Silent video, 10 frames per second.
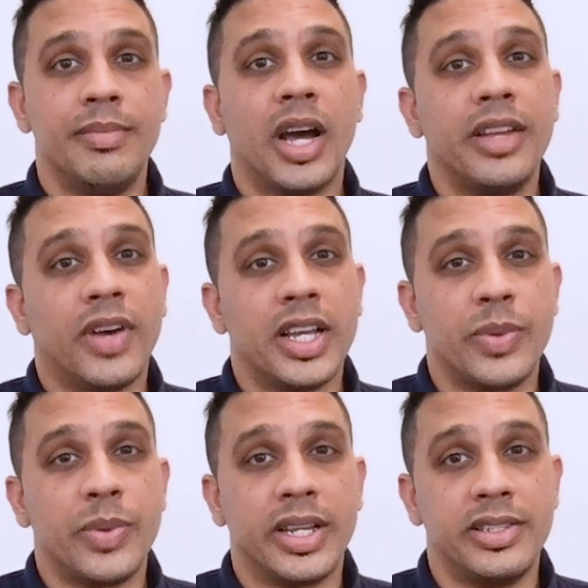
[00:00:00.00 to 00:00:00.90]
My
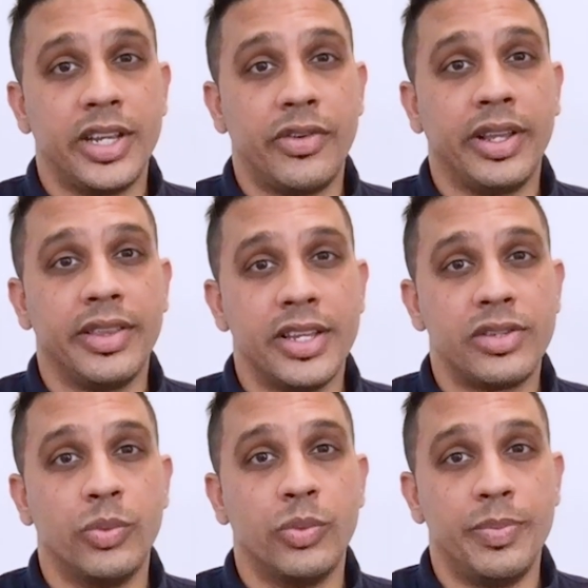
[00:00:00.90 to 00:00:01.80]
advice when considering
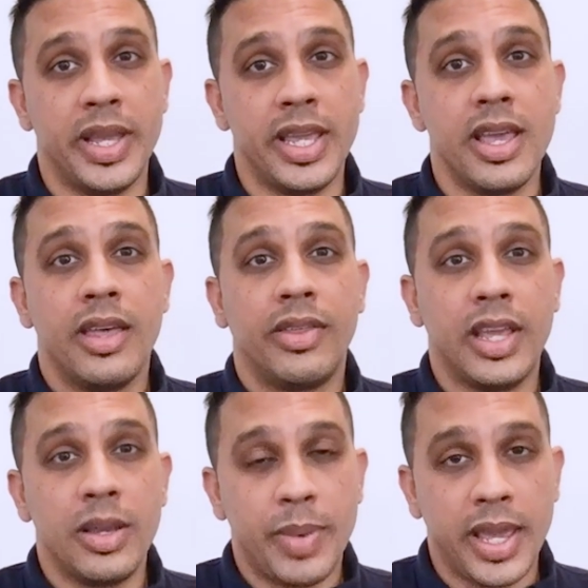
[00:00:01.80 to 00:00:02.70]
this would be
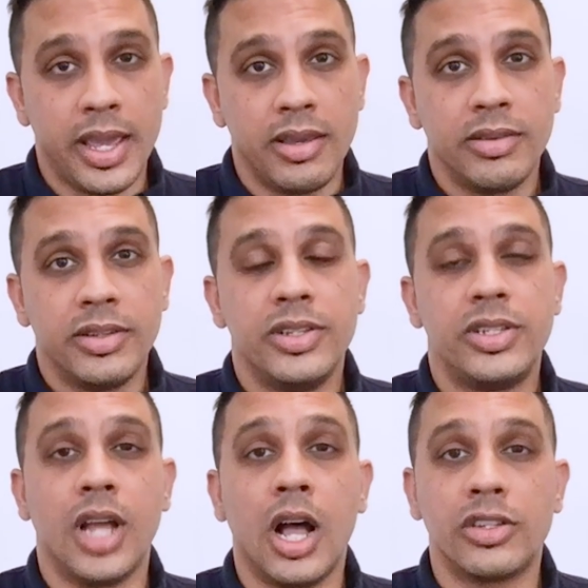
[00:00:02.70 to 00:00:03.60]
think big,
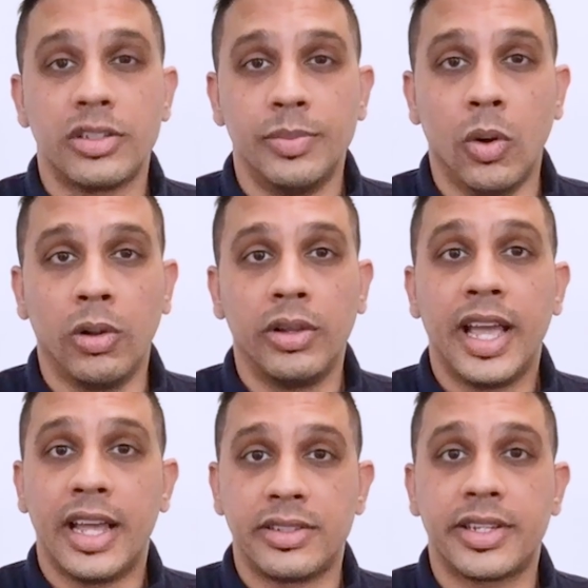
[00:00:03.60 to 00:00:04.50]
start small,
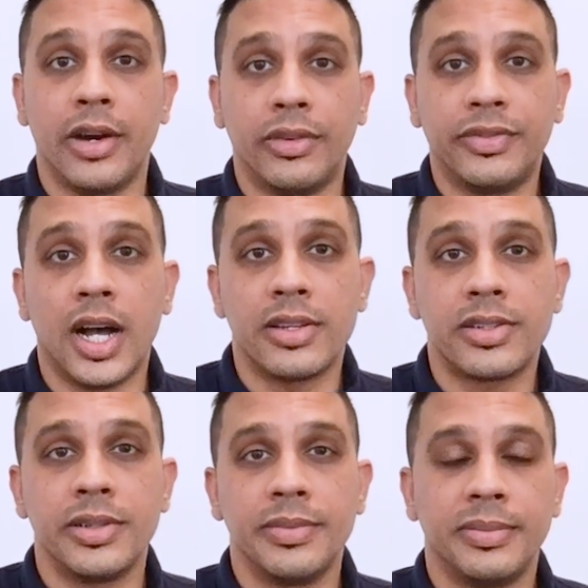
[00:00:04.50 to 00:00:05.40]
and scale fast.